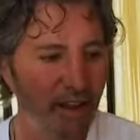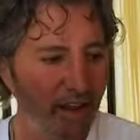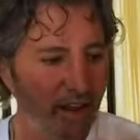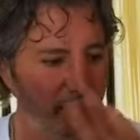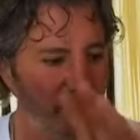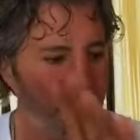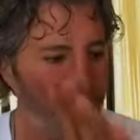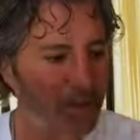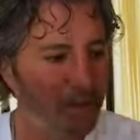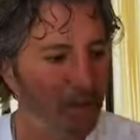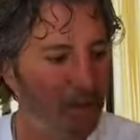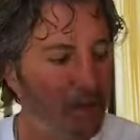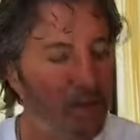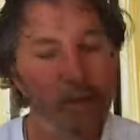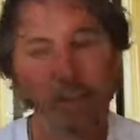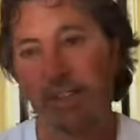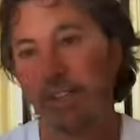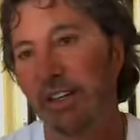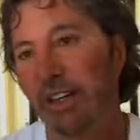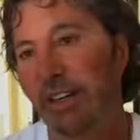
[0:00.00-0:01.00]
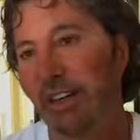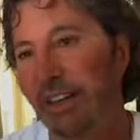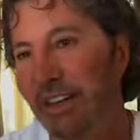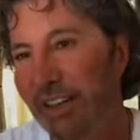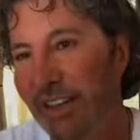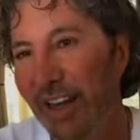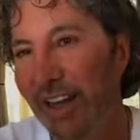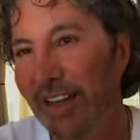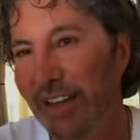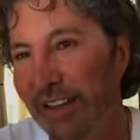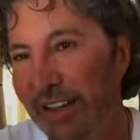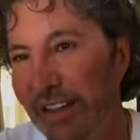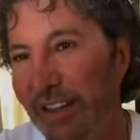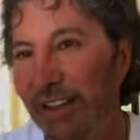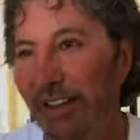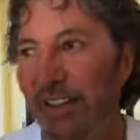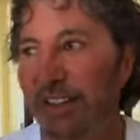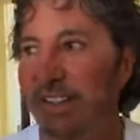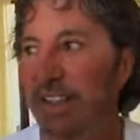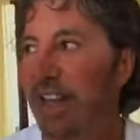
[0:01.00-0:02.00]
I'm still a Christian in a
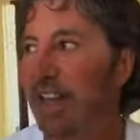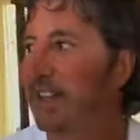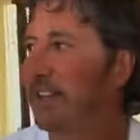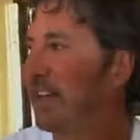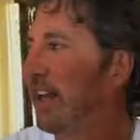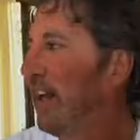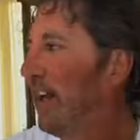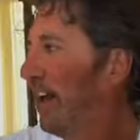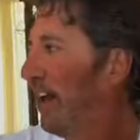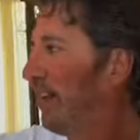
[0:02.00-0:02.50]
certain sense.